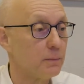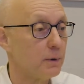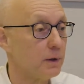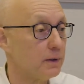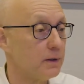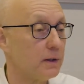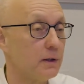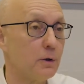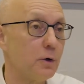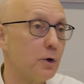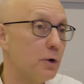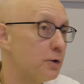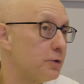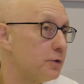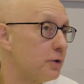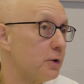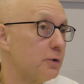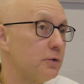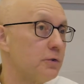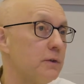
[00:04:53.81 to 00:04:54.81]
but there are
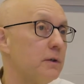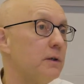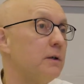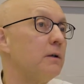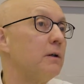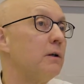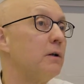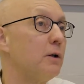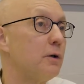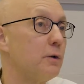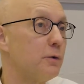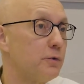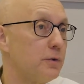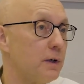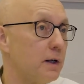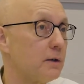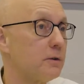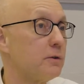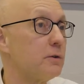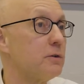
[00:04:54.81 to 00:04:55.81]
also still a lot of
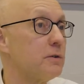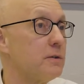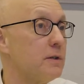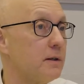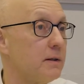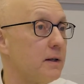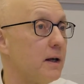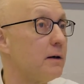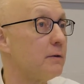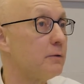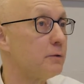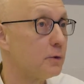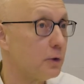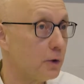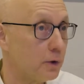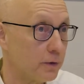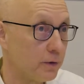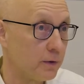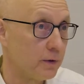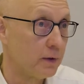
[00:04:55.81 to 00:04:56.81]
sectors that have
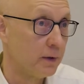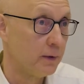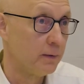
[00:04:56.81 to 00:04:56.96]
not.